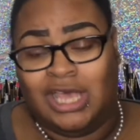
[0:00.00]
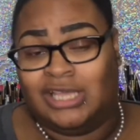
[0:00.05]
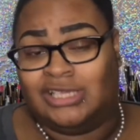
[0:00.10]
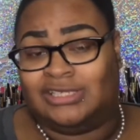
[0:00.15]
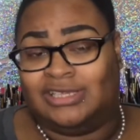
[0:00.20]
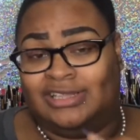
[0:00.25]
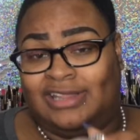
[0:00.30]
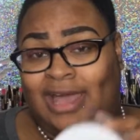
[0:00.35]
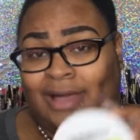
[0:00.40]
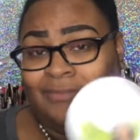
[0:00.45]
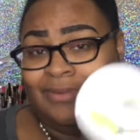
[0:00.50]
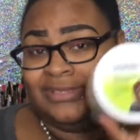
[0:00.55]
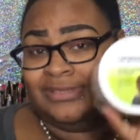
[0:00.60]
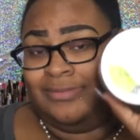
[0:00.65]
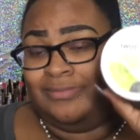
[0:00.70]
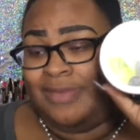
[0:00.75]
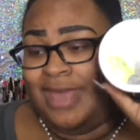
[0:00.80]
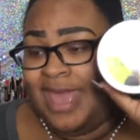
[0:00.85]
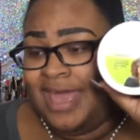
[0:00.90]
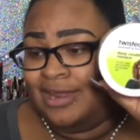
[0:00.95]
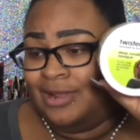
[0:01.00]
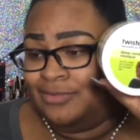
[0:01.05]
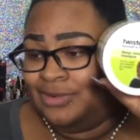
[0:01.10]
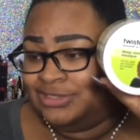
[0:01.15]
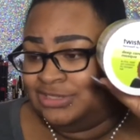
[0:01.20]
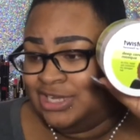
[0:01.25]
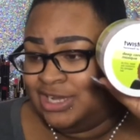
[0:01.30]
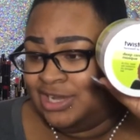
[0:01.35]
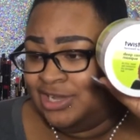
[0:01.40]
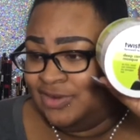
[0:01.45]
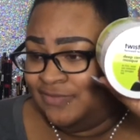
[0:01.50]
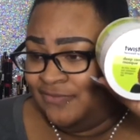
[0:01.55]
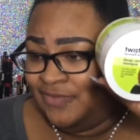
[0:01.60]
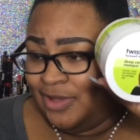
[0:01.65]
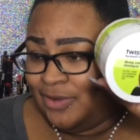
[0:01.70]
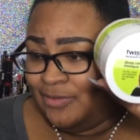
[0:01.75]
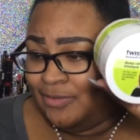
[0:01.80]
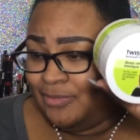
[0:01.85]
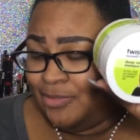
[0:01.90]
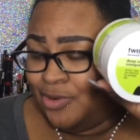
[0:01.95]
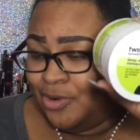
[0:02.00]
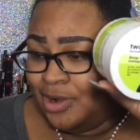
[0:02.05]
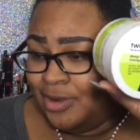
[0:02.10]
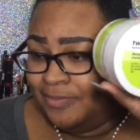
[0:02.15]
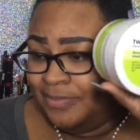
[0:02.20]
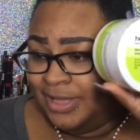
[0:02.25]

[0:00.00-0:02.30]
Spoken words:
So that wasn't bad. I wish I could have found more,